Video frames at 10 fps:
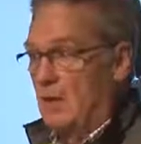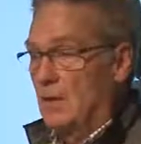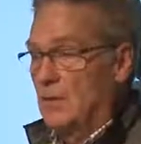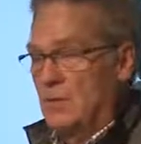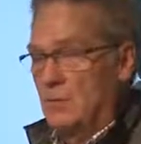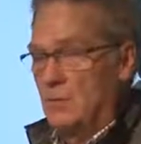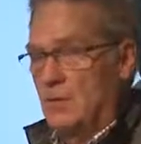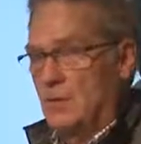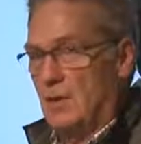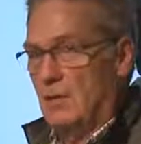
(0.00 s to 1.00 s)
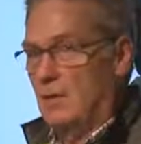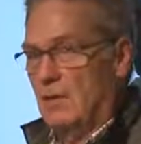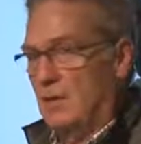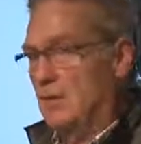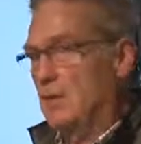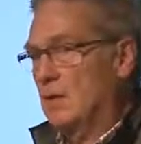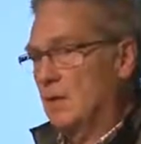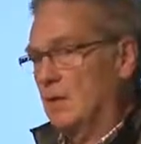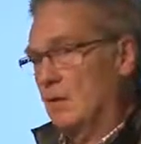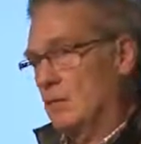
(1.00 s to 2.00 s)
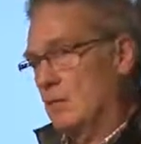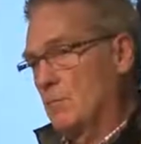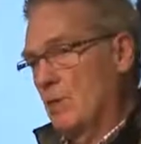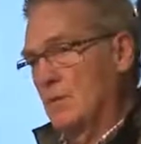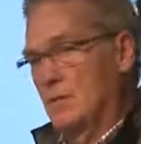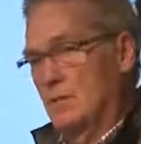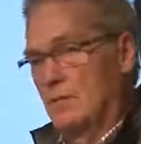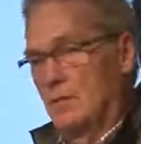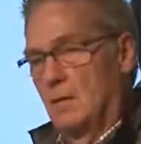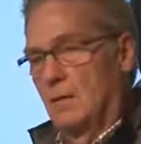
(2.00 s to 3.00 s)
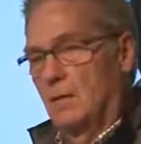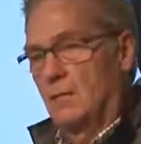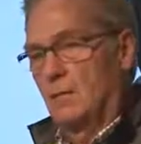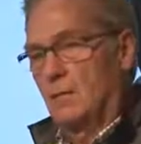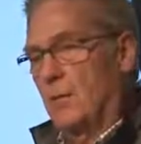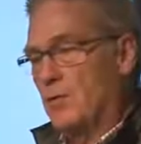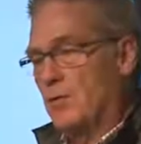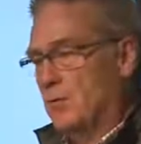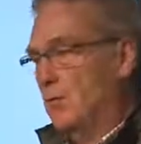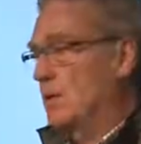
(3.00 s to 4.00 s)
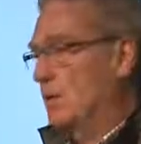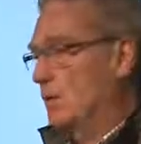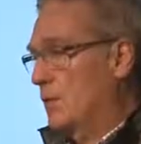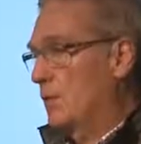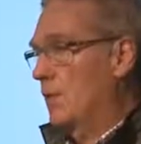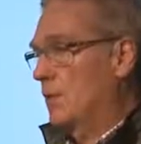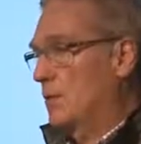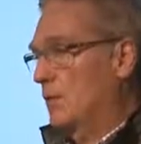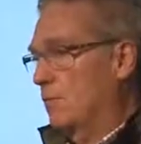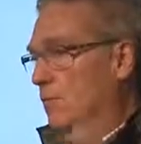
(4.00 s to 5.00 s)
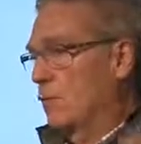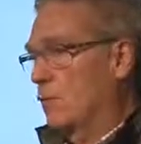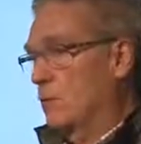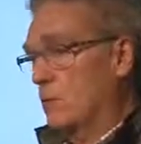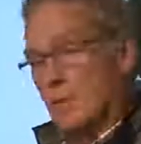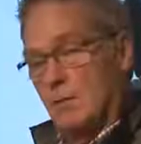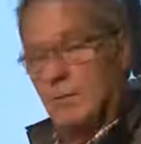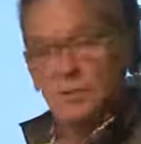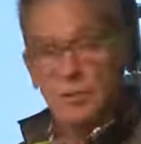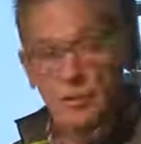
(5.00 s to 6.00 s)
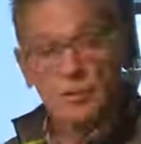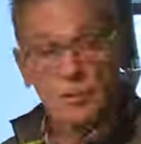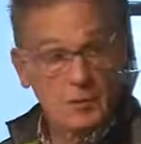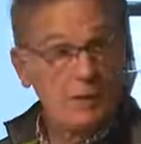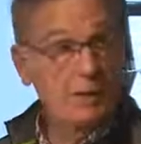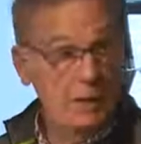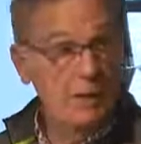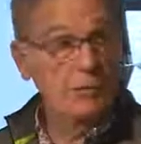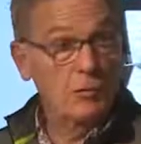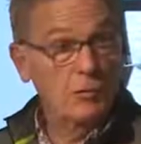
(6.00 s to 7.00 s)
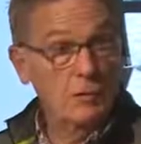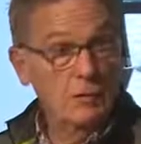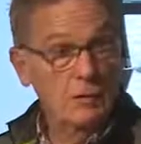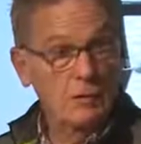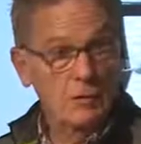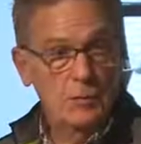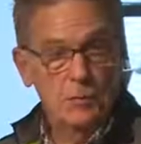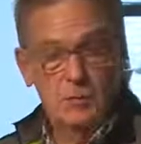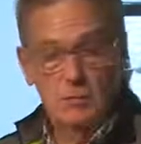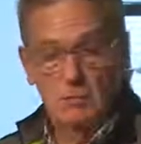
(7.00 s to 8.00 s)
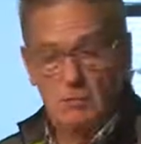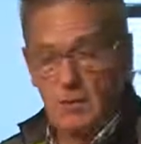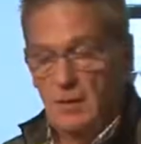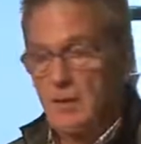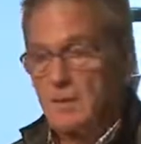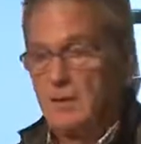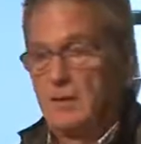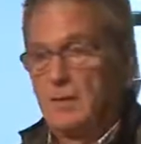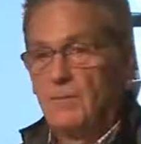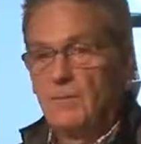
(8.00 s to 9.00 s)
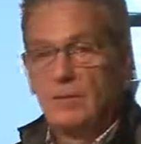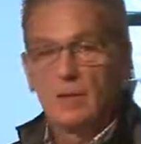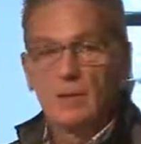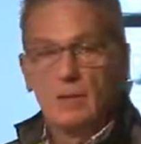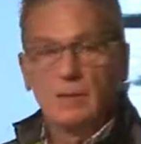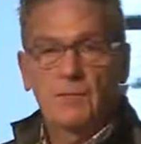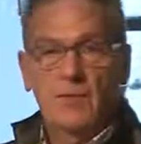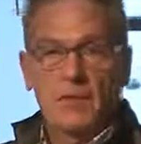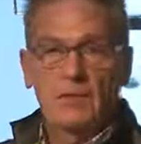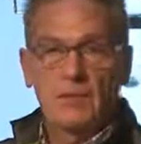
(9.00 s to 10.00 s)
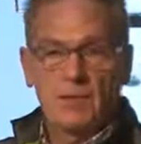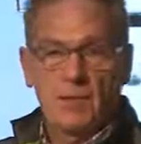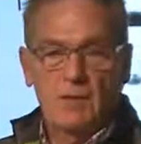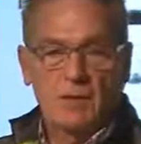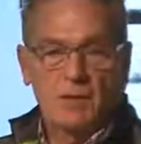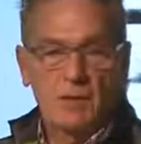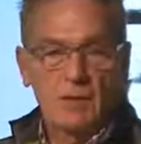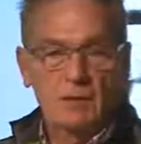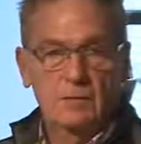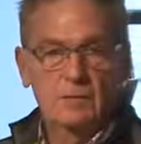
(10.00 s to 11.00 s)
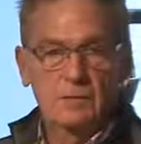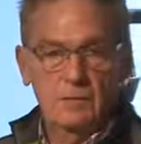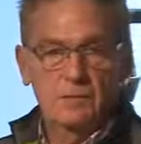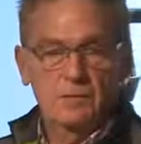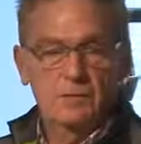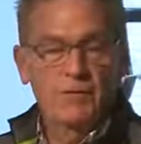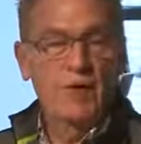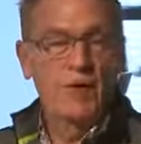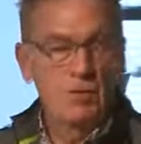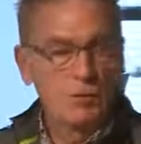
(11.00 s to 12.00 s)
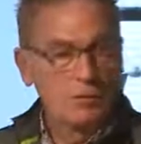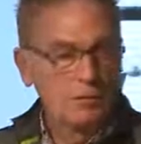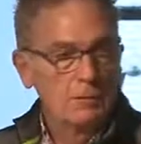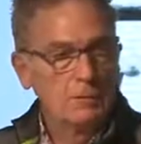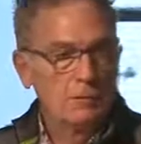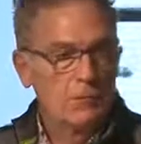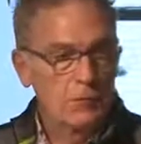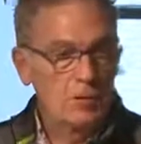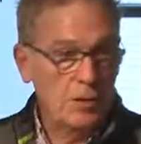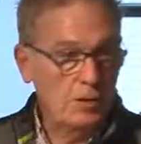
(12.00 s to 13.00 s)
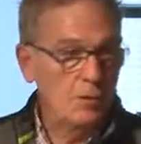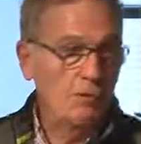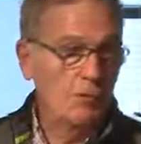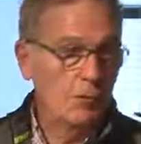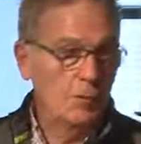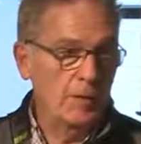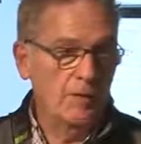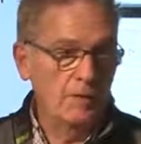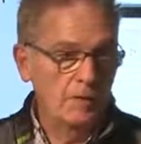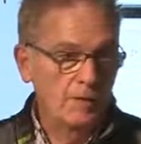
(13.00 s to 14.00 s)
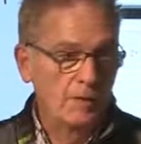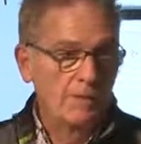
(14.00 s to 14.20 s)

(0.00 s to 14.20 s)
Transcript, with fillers: And so she suddenly, I think, unlocked an amazing sort of positive way to think about the informal, or the, she calls it the care economy, that's why I put it on that list, that if caring is our fundamental sort of value for each other and for the planet,